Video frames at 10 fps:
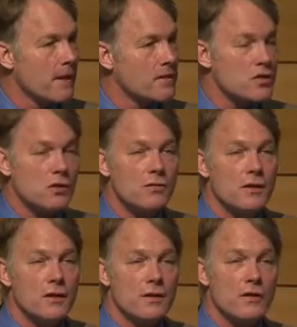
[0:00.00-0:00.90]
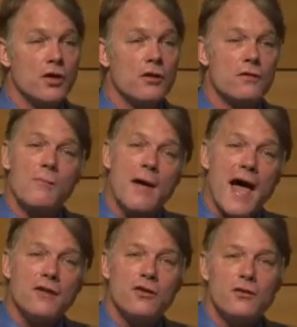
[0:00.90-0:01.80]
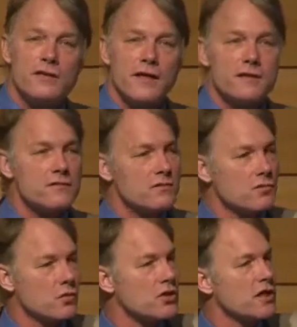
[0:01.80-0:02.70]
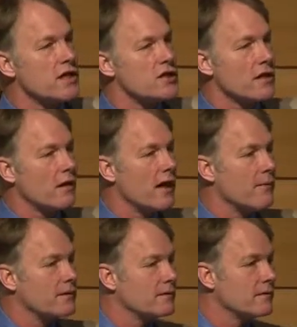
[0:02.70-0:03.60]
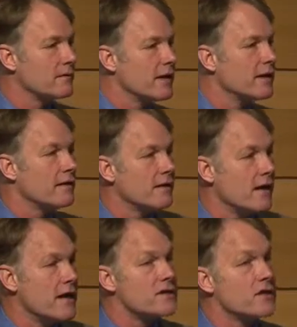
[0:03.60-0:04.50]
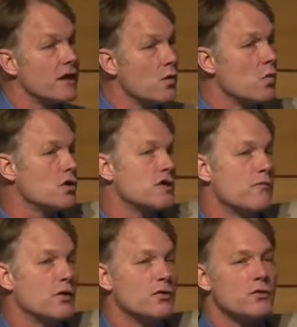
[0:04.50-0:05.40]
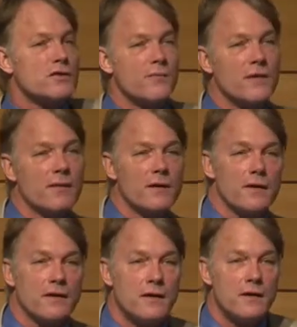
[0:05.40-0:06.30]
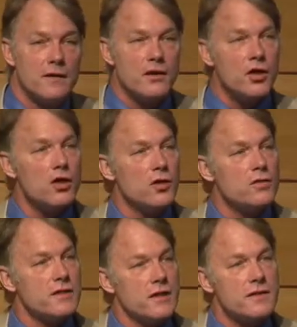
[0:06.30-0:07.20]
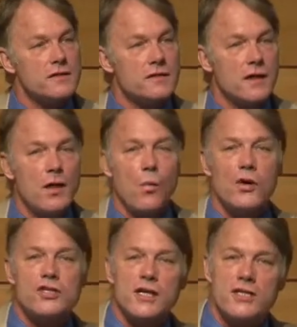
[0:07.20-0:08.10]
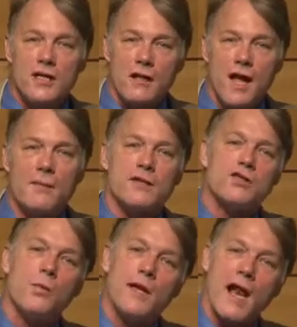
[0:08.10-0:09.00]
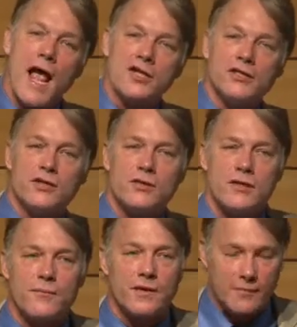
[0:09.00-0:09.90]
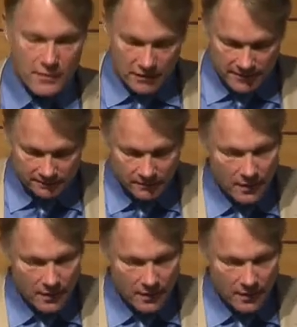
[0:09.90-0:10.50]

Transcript: So the bad news is we're changing climate, right? And it's going to get worse if we don't do something about it. The good news is we're changing climate, so we can actually do something about it.